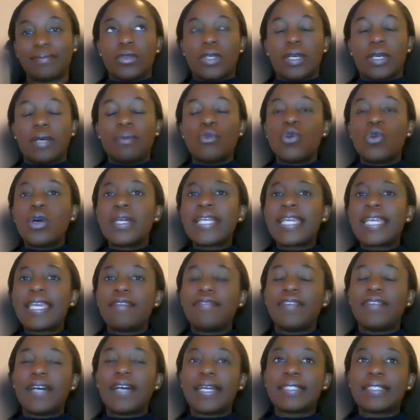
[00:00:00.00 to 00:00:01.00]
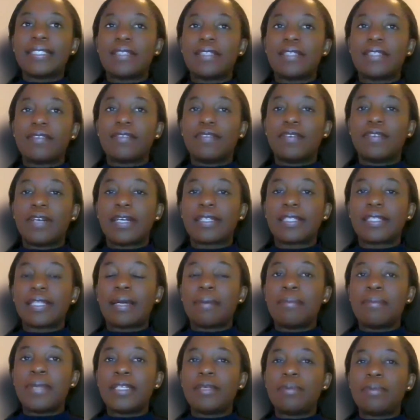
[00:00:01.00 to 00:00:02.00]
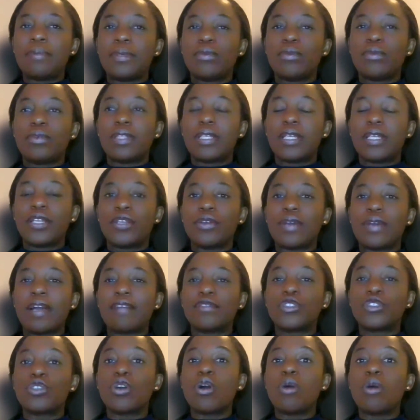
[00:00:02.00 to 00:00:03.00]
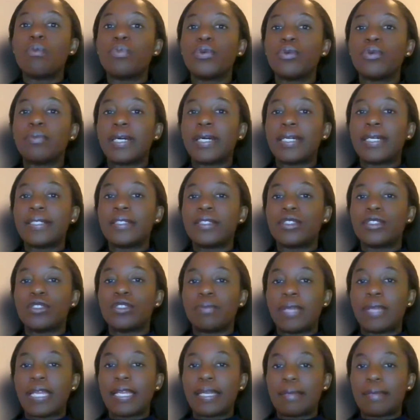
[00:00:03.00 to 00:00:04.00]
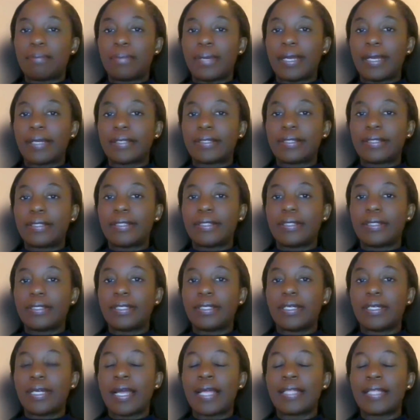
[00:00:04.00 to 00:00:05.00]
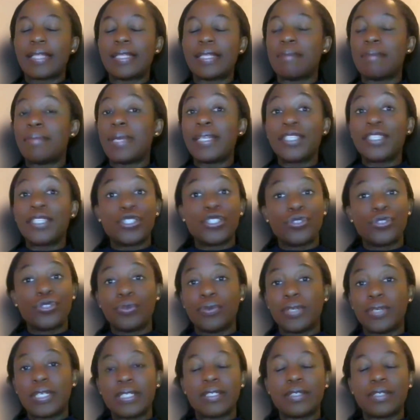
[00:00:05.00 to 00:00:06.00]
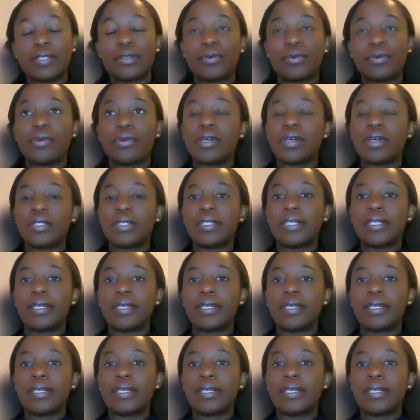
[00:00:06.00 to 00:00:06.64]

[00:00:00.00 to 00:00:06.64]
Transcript: One key fact is the fact that many people think you have to compromise to make impact. And there are many stories across